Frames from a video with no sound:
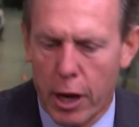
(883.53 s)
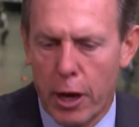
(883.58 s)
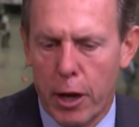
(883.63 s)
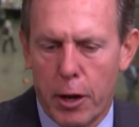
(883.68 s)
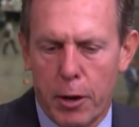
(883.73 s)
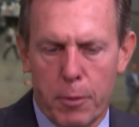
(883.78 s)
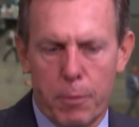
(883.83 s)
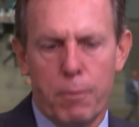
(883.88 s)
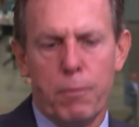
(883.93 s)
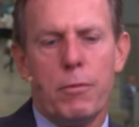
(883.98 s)

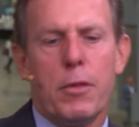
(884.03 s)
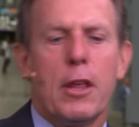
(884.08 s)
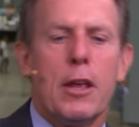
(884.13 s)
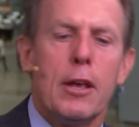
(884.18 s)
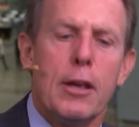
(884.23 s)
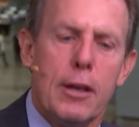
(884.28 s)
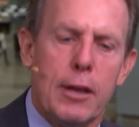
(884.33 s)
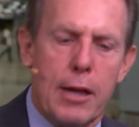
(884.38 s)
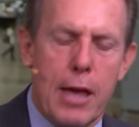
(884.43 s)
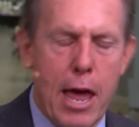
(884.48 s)
Um,
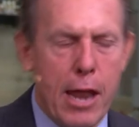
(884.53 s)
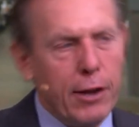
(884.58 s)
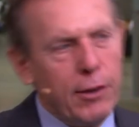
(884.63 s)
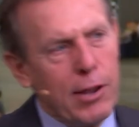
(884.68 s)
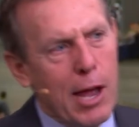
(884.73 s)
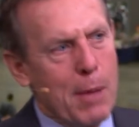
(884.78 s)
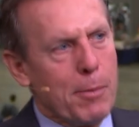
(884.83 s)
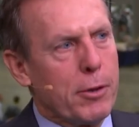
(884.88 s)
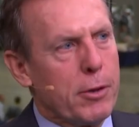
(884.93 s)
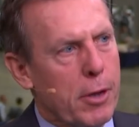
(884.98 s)

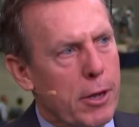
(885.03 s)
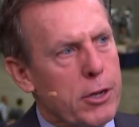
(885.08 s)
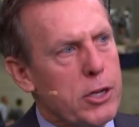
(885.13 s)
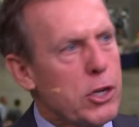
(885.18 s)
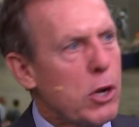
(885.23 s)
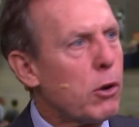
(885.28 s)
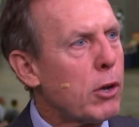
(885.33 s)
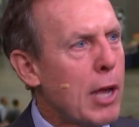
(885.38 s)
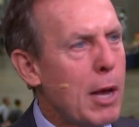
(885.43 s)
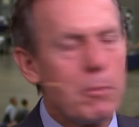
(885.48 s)
anytime a, a,
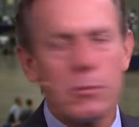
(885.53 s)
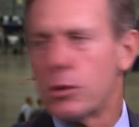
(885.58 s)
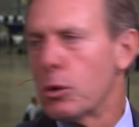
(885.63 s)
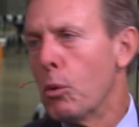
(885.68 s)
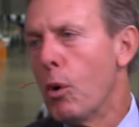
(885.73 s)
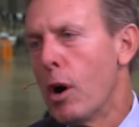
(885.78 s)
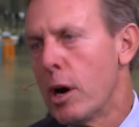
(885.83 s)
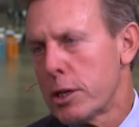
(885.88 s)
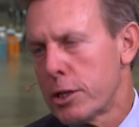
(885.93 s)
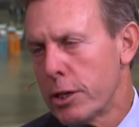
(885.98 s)
show comes
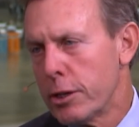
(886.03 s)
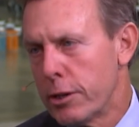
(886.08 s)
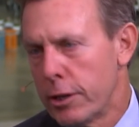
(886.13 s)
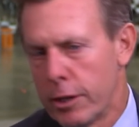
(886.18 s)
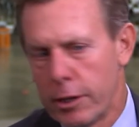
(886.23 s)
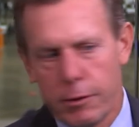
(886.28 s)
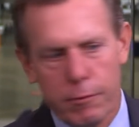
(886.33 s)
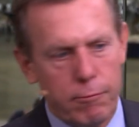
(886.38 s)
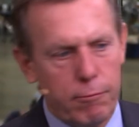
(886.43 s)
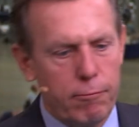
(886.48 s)
to
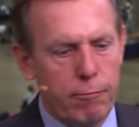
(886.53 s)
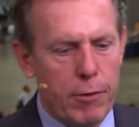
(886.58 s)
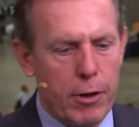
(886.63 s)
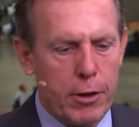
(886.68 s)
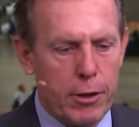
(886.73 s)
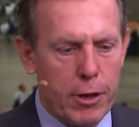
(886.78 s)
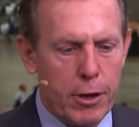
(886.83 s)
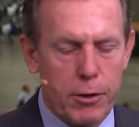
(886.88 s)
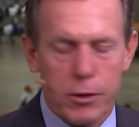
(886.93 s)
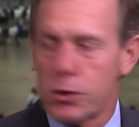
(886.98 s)
Washington,
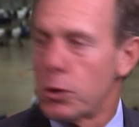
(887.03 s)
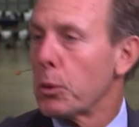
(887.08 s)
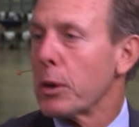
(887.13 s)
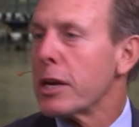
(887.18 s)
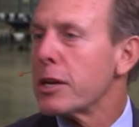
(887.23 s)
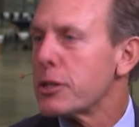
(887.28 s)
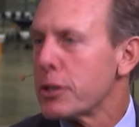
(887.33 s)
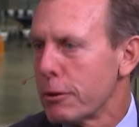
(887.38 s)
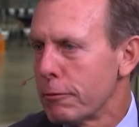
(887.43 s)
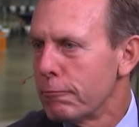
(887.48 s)
there, there's a
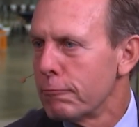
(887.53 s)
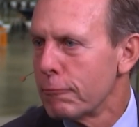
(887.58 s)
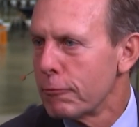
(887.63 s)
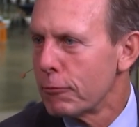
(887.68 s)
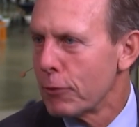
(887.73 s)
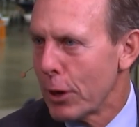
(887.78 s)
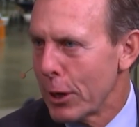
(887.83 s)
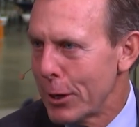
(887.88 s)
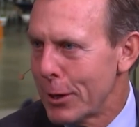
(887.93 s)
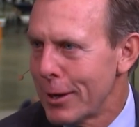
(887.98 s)
reason,
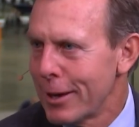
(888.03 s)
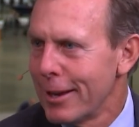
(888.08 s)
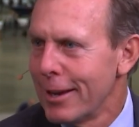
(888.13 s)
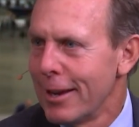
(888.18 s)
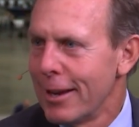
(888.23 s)
right?